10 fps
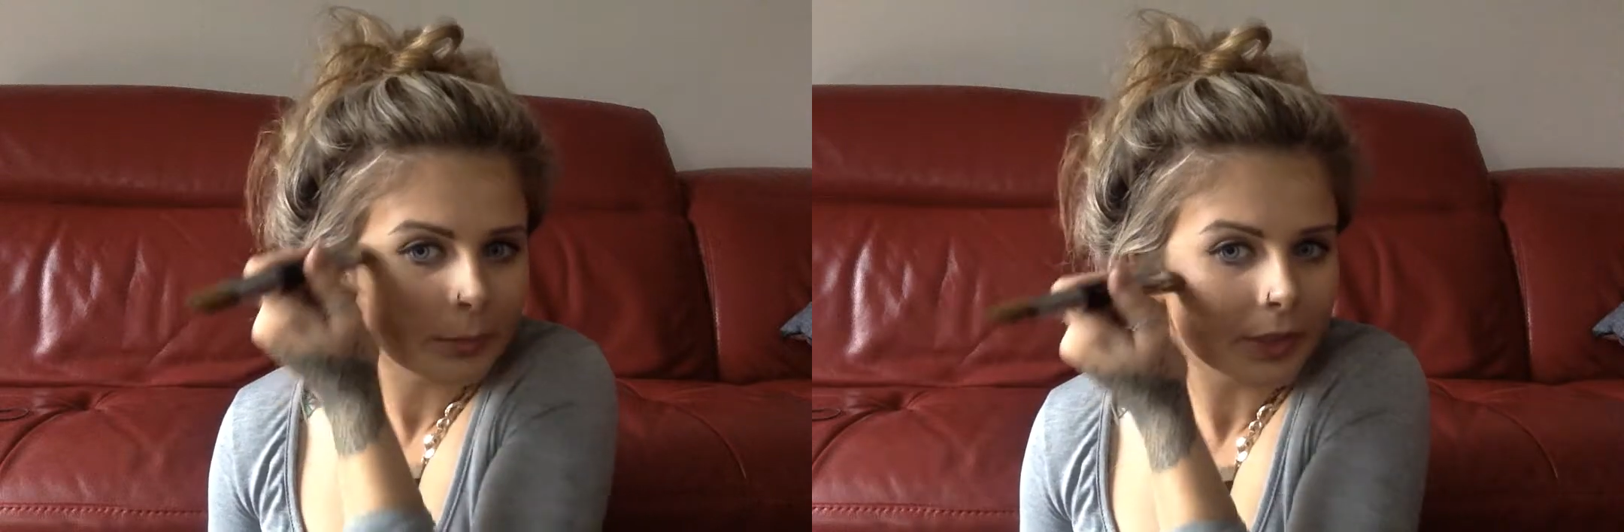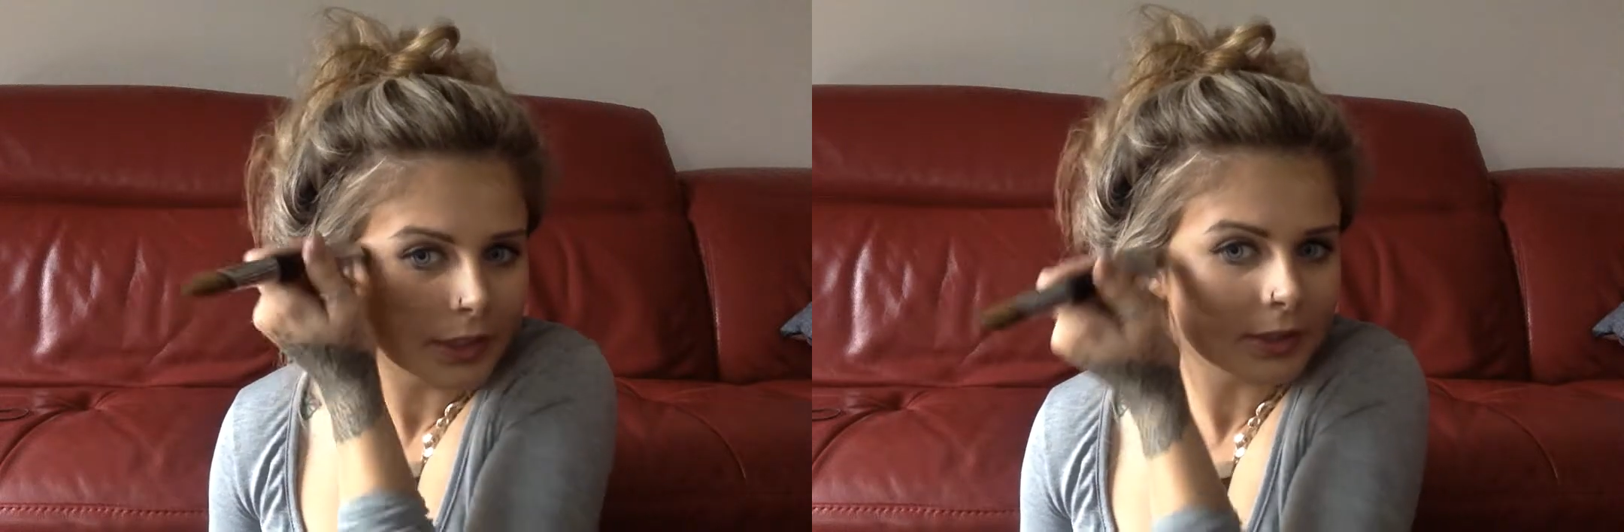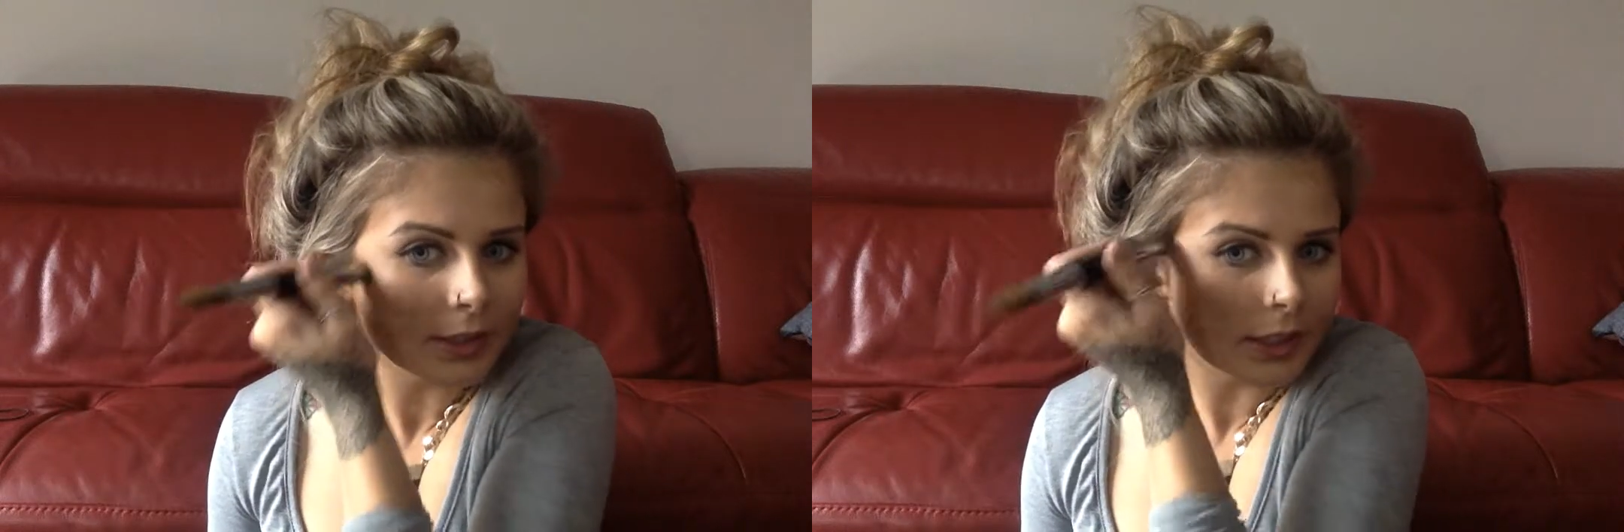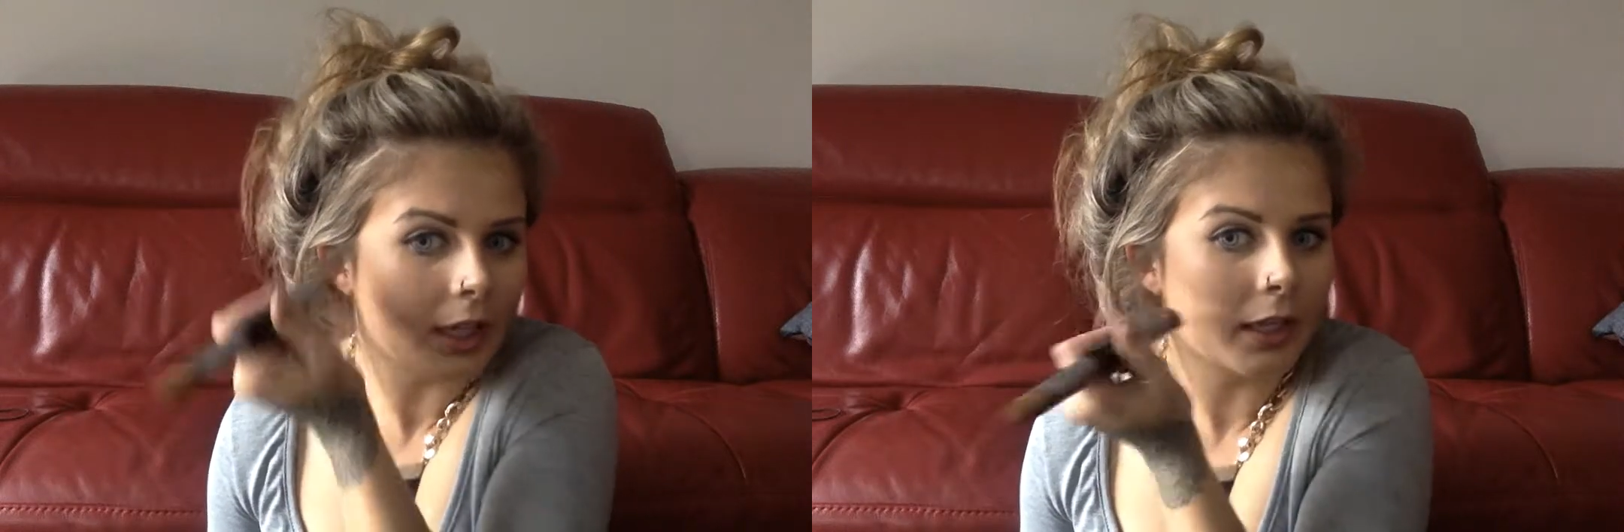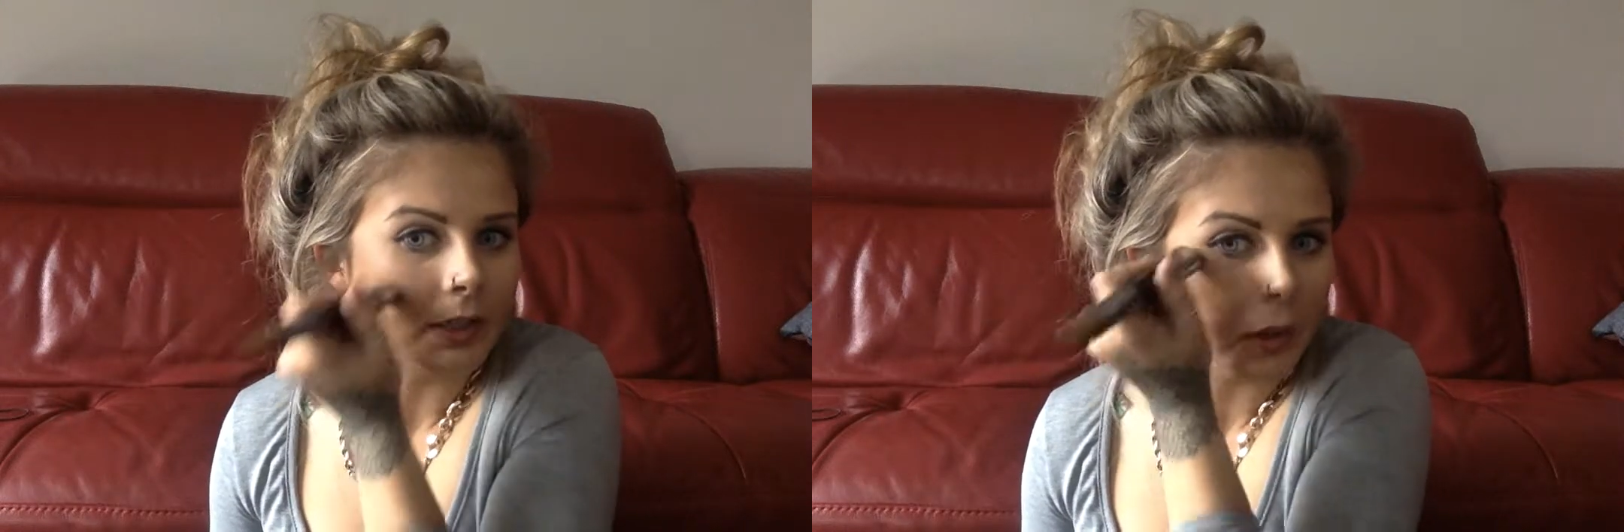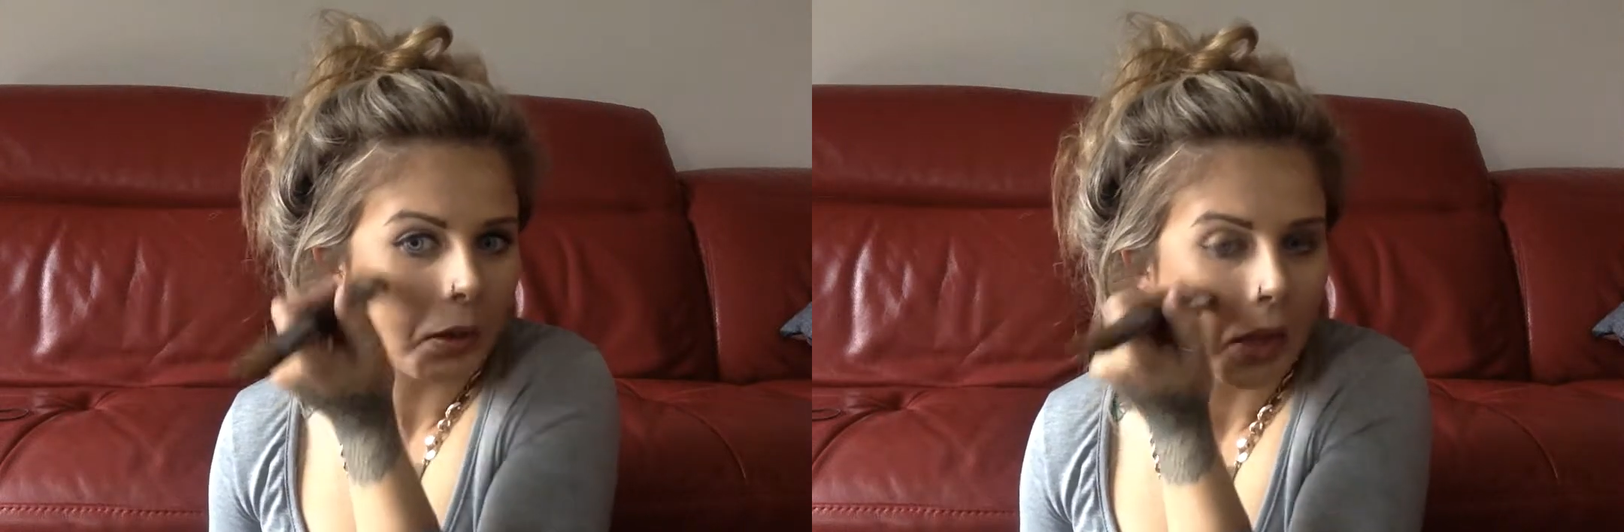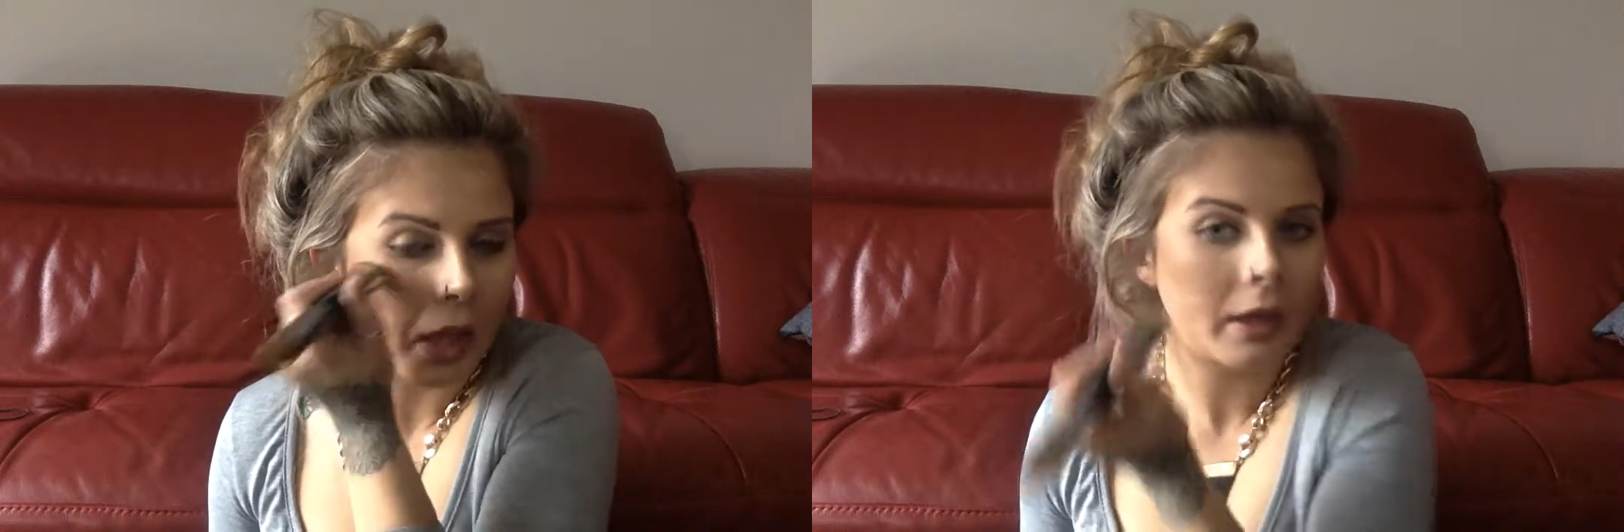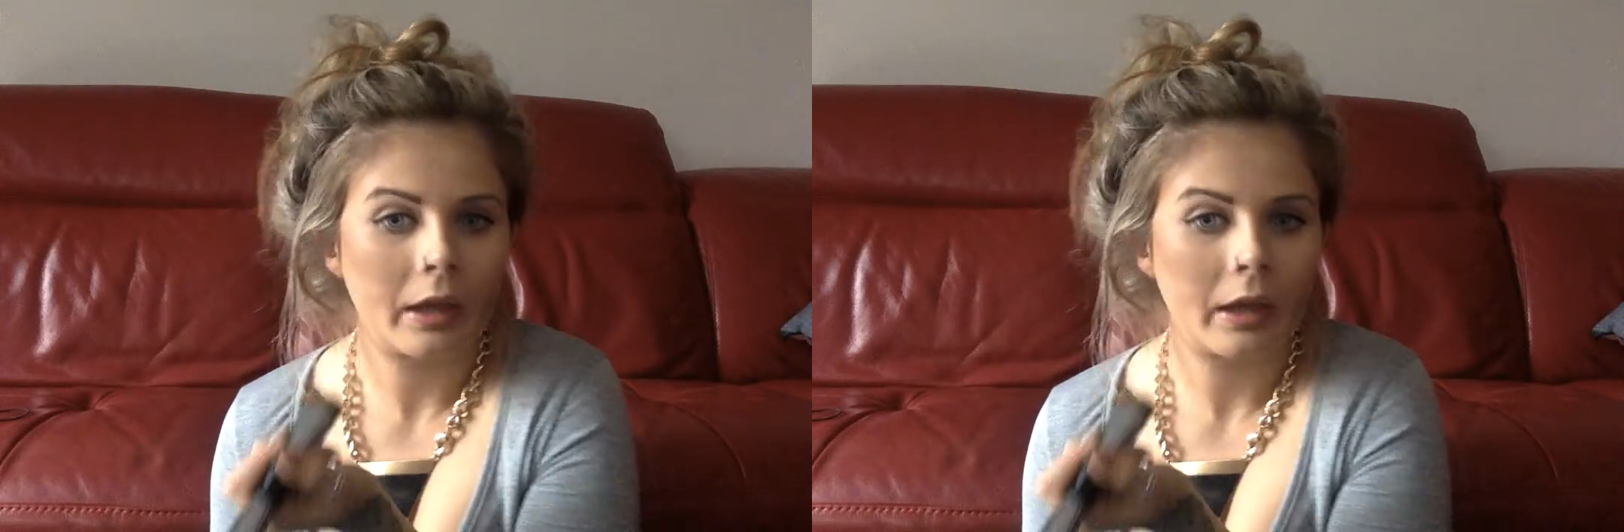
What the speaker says: blending that until it